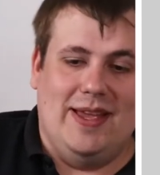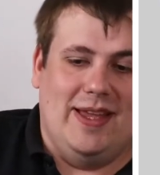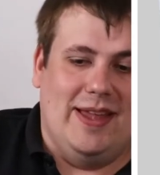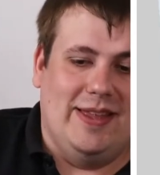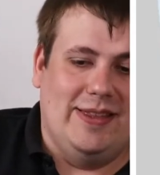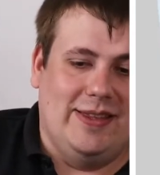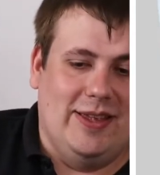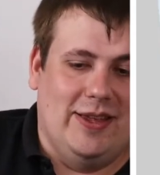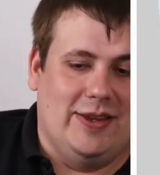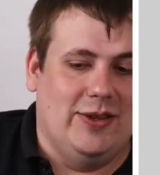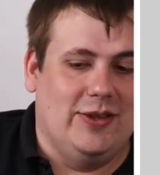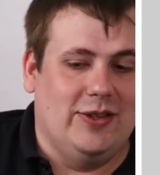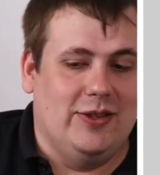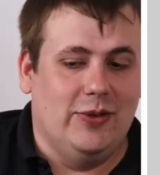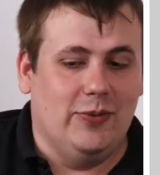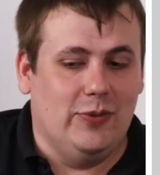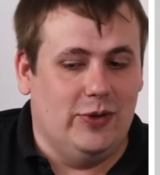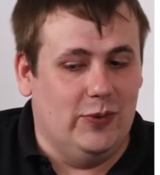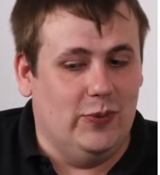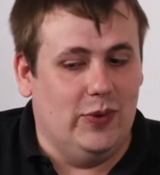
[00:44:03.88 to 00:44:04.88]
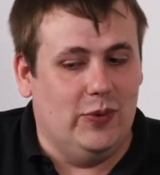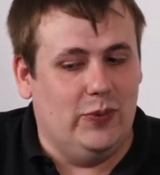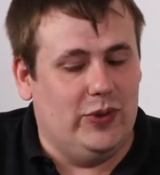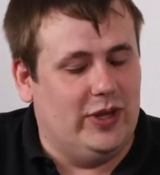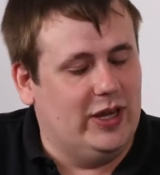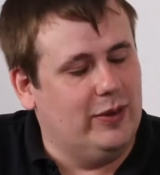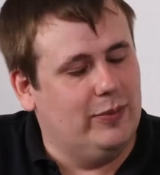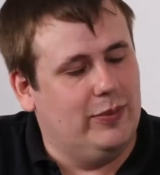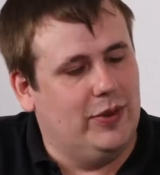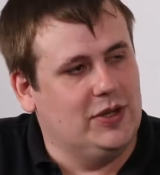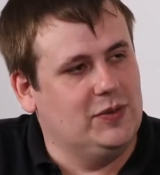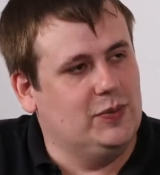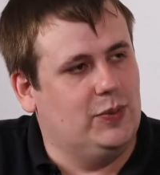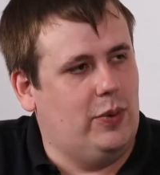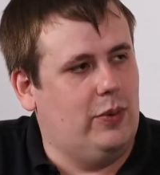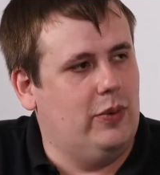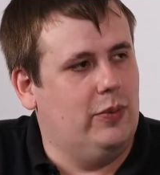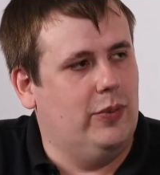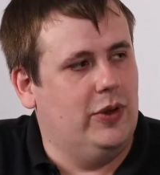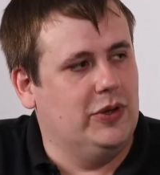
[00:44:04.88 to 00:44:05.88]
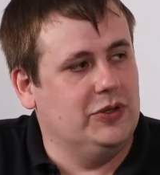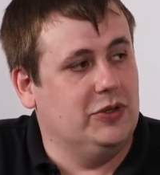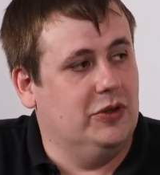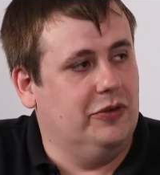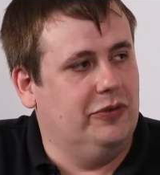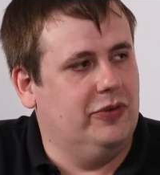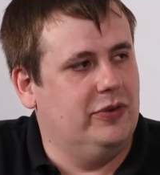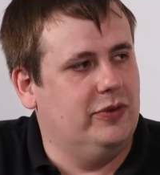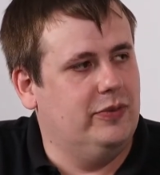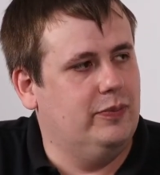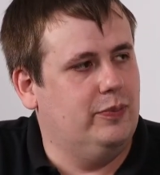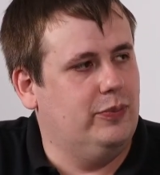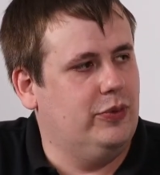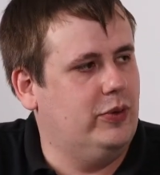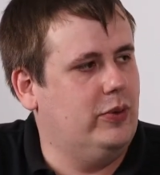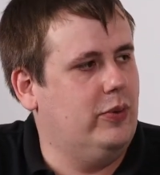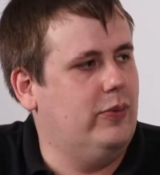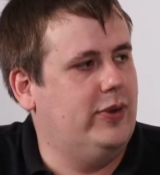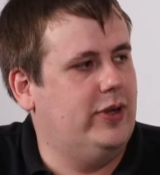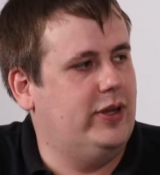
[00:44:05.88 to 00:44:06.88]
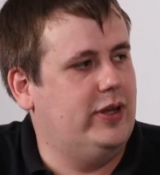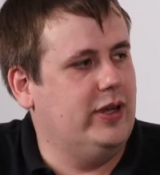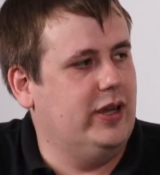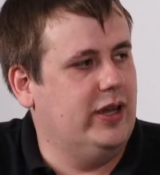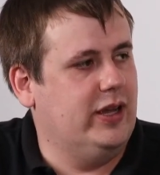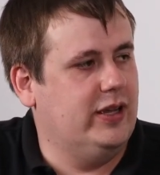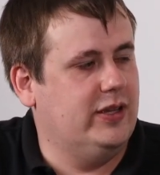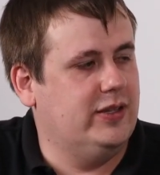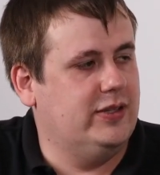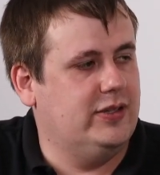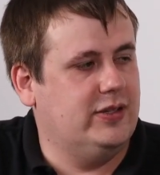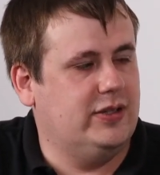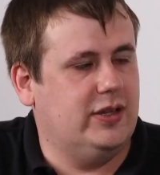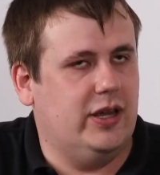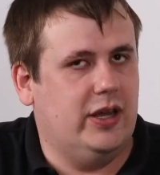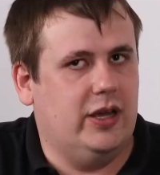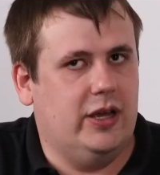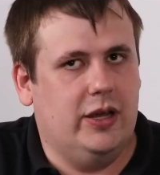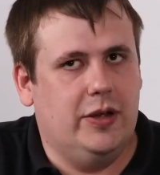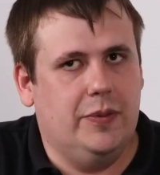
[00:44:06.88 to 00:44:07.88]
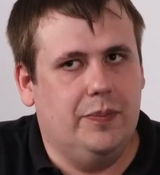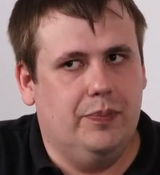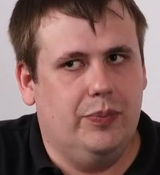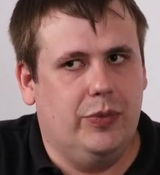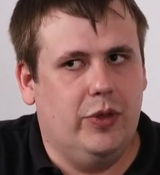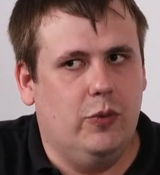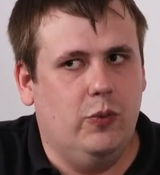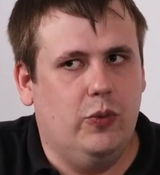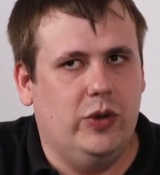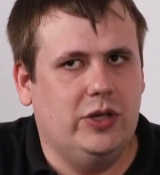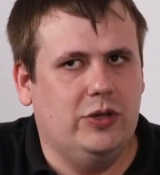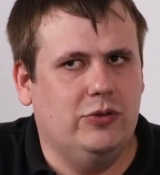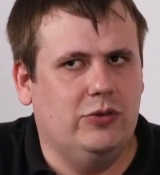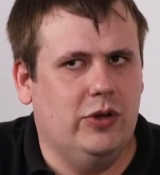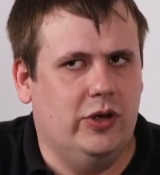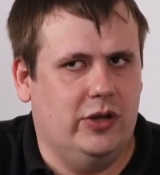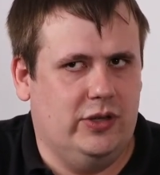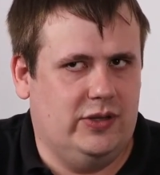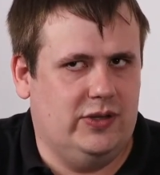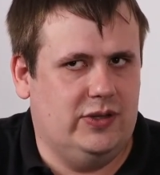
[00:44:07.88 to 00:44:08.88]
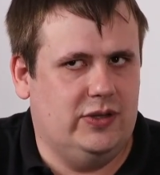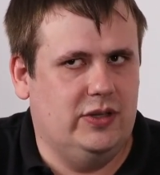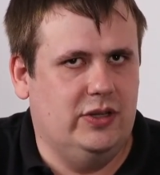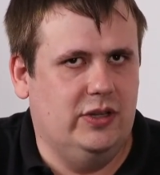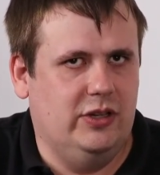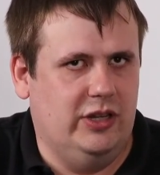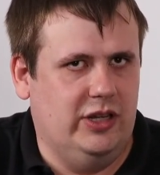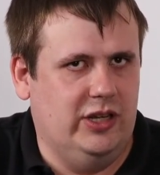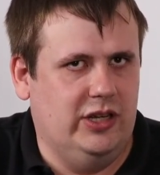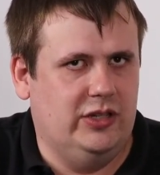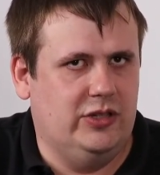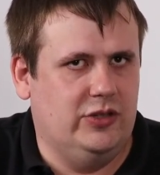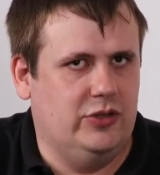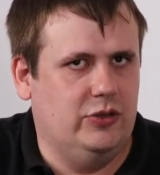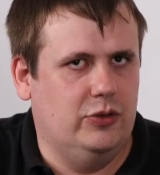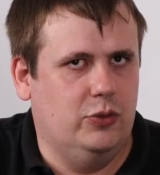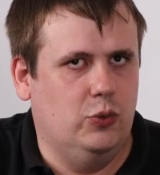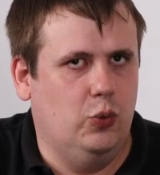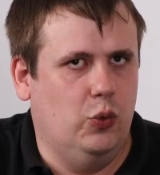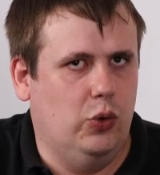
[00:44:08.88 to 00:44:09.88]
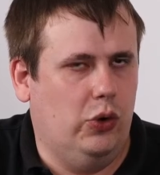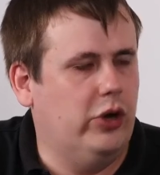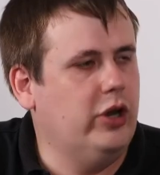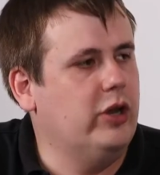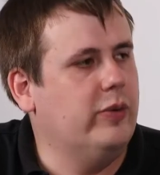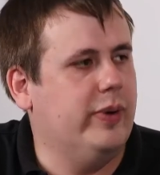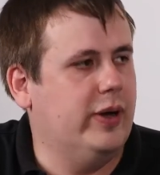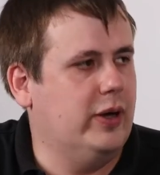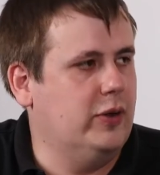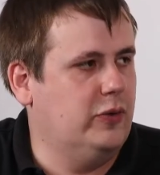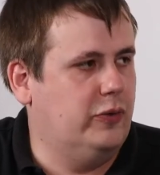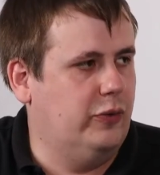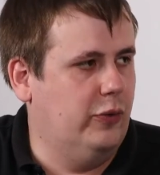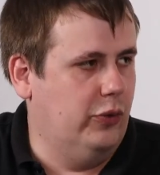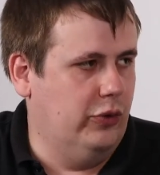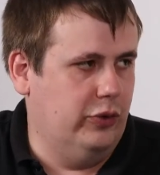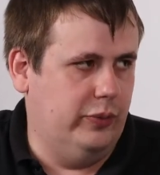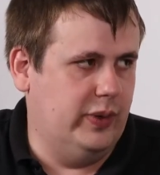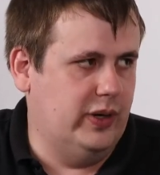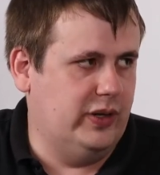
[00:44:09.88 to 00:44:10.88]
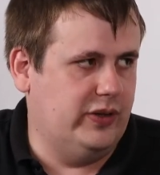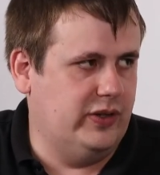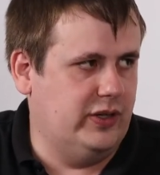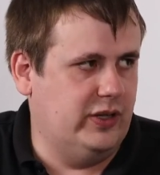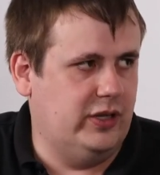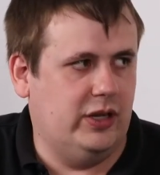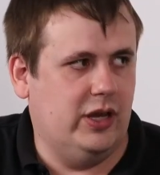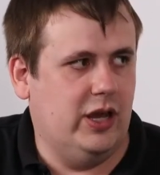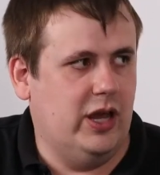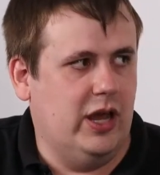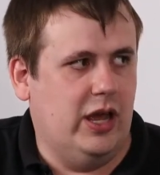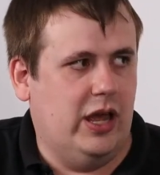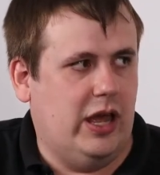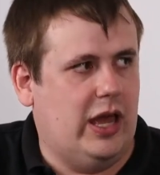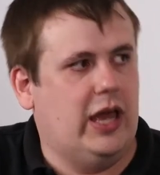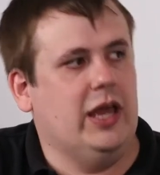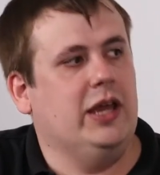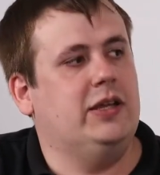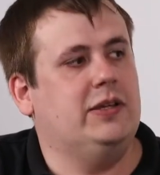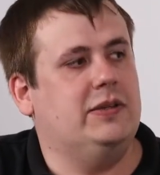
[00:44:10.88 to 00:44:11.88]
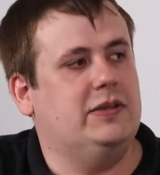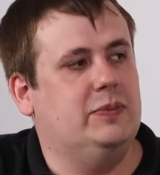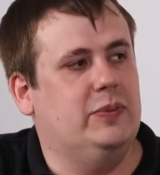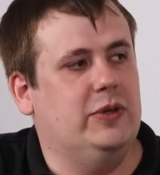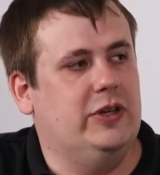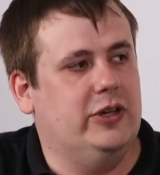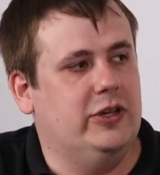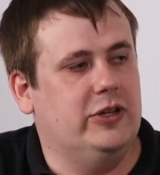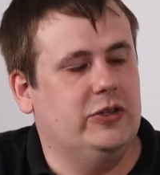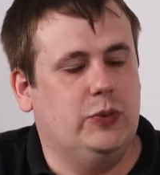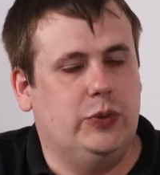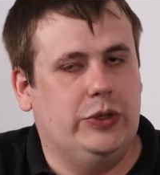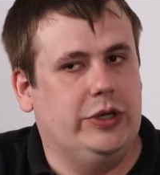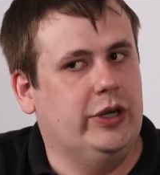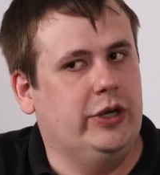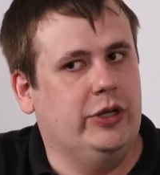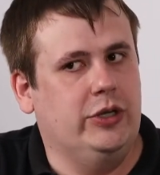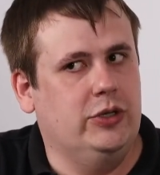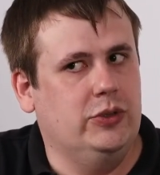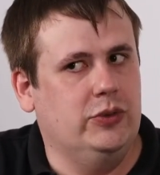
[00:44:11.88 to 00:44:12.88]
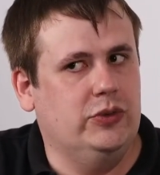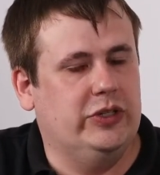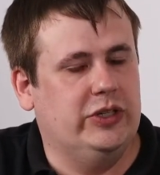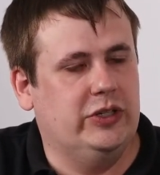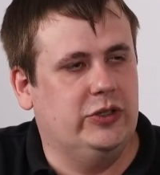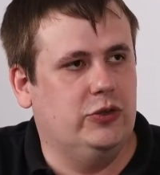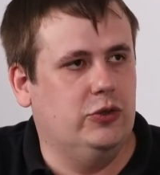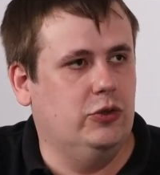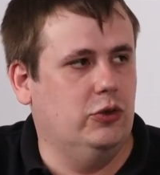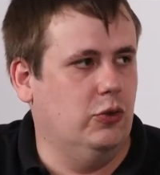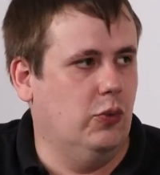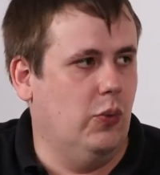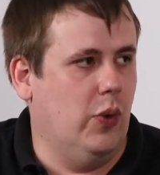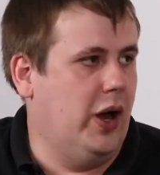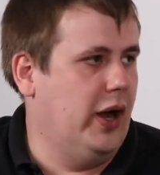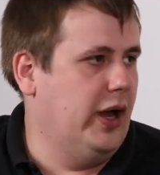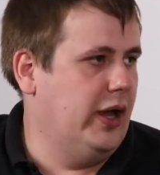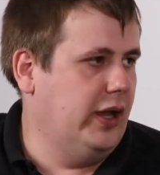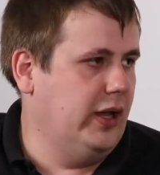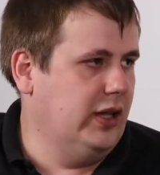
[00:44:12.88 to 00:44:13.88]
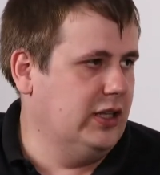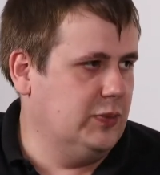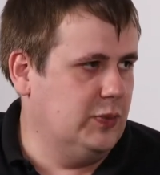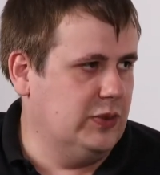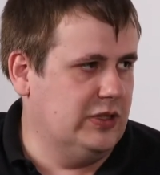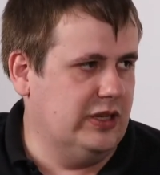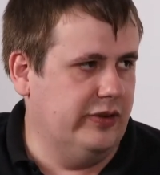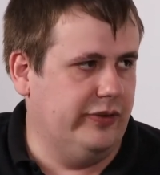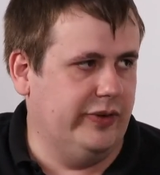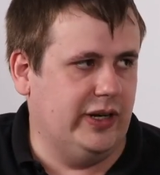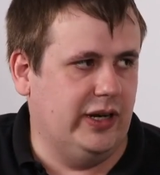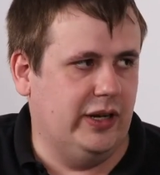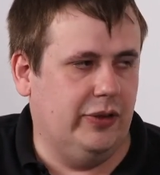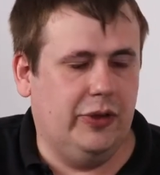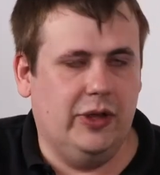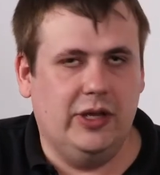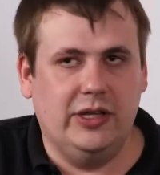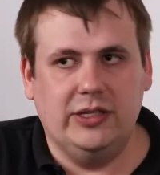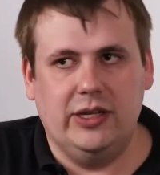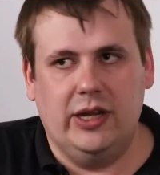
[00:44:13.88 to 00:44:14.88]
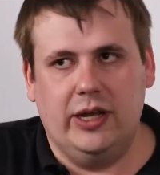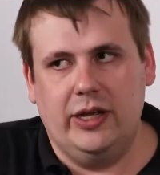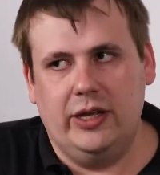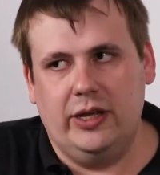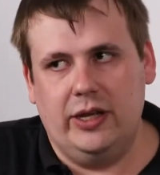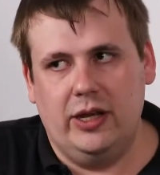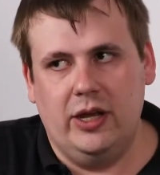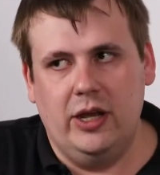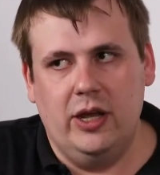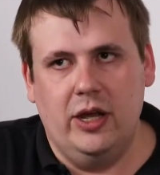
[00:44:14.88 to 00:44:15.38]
The one we hear most often probably is we do not need to worry about vulnerability X because we are using tool Y, and specifically things like